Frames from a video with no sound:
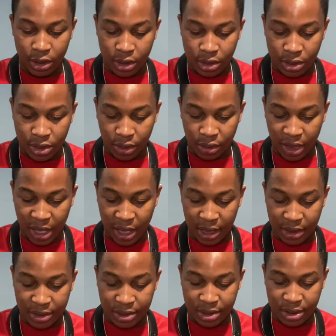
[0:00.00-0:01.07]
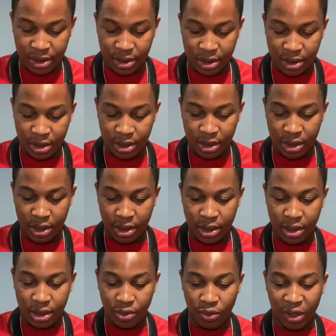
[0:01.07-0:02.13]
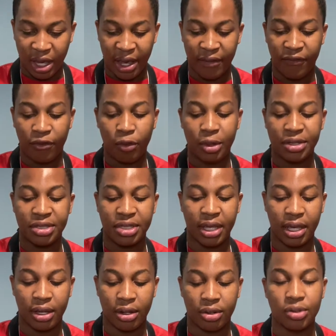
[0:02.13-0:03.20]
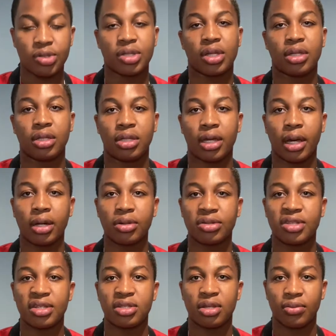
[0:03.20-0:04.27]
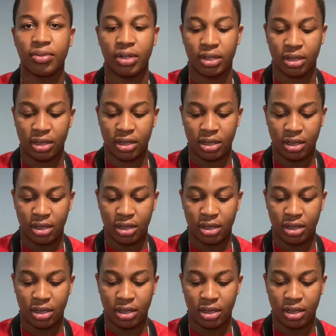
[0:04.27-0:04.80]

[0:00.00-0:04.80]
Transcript: So next, we have voice scales in the Donald Cinta book.